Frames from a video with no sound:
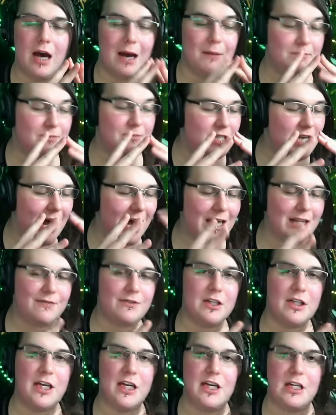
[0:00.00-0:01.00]
I'm not
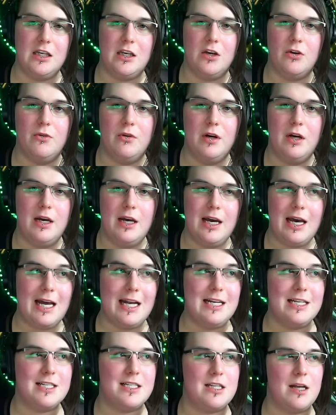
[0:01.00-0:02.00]
even kidding you.
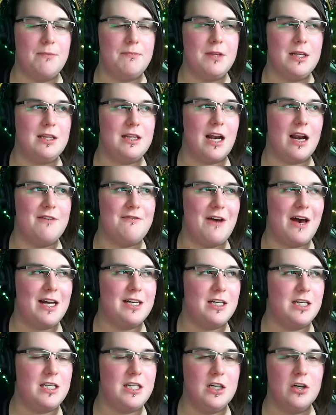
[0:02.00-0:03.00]
And it's something that I've
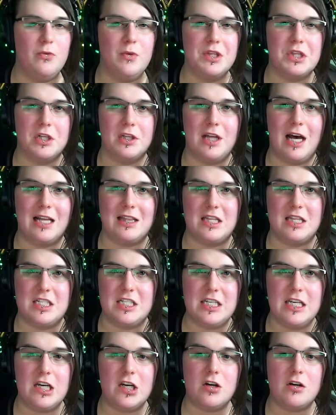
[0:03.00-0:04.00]
had to deal with a lot
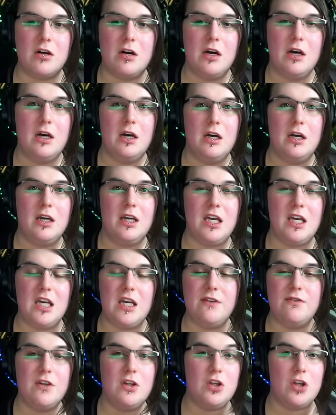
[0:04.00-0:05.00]
this year,
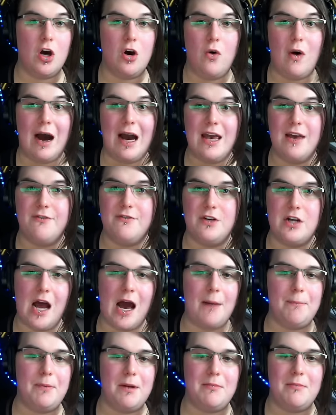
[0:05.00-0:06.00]
even though I have
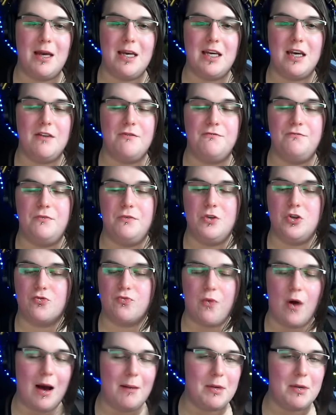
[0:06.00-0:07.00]
not been making
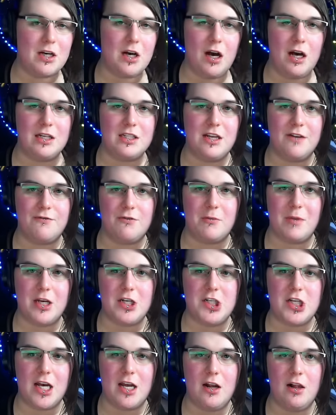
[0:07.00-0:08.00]
drama content for my
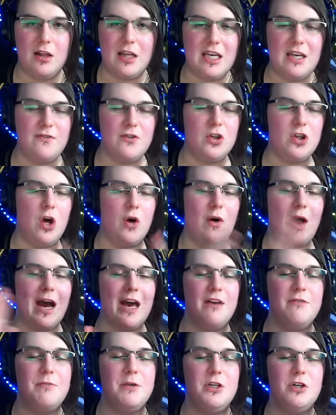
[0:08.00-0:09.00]
channel, even though
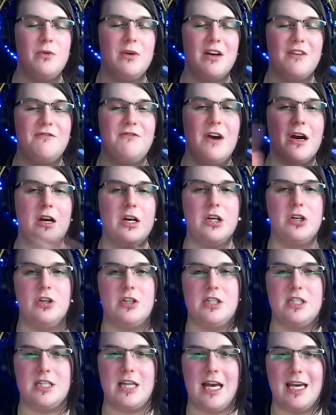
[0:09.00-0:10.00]
I have been doing a very
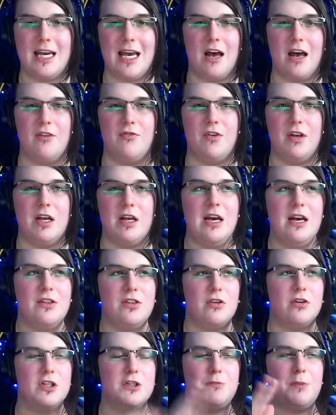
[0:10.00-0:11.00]
good staying out of it.
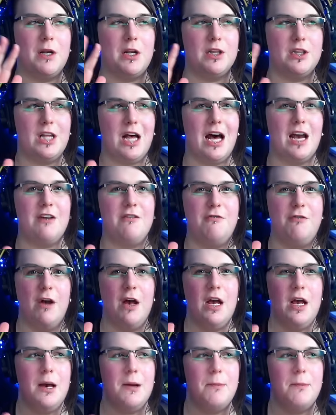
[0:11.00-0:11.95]
There has been a lot of